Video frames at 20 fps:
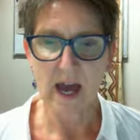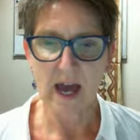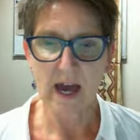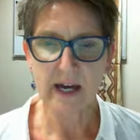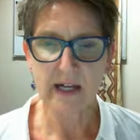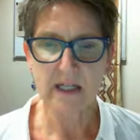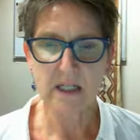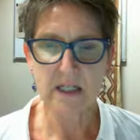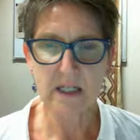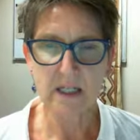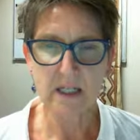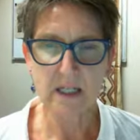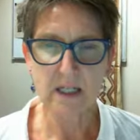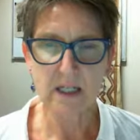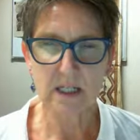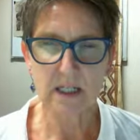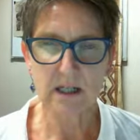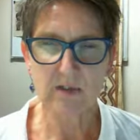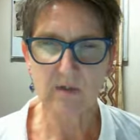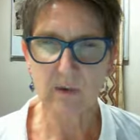And
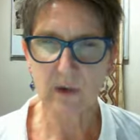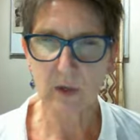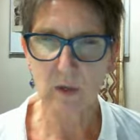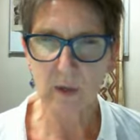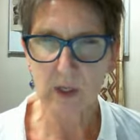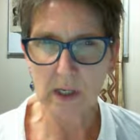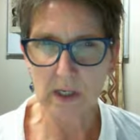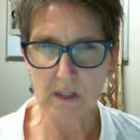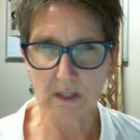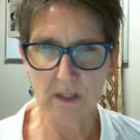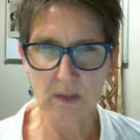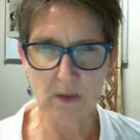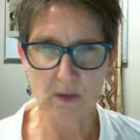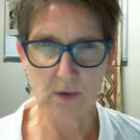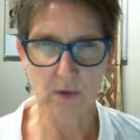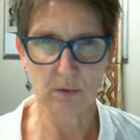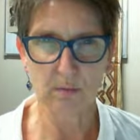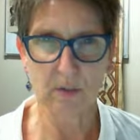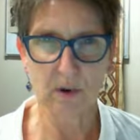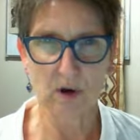if we're looking at
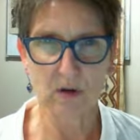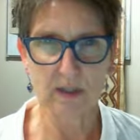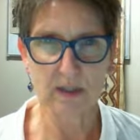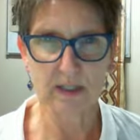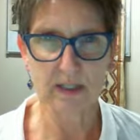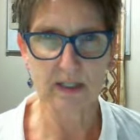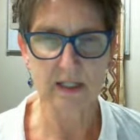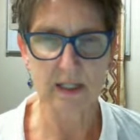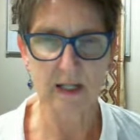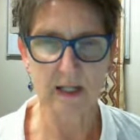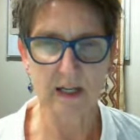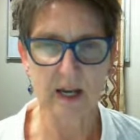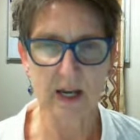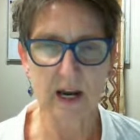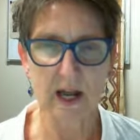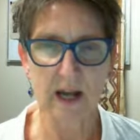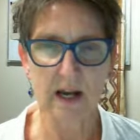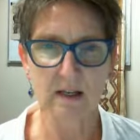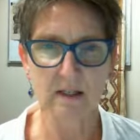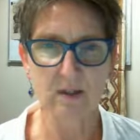social policy
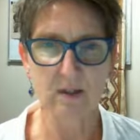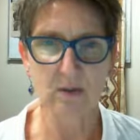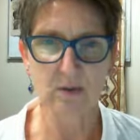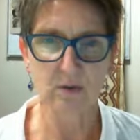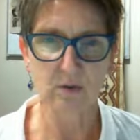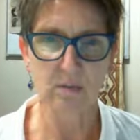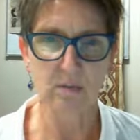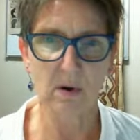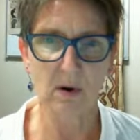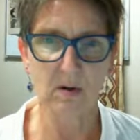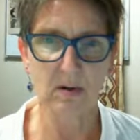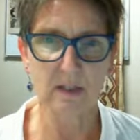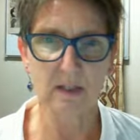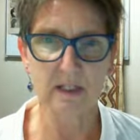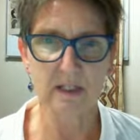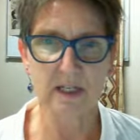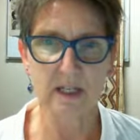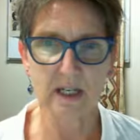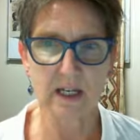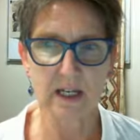and how social
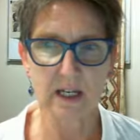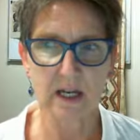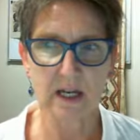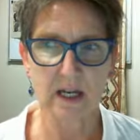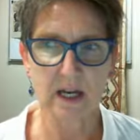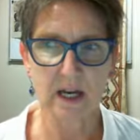policy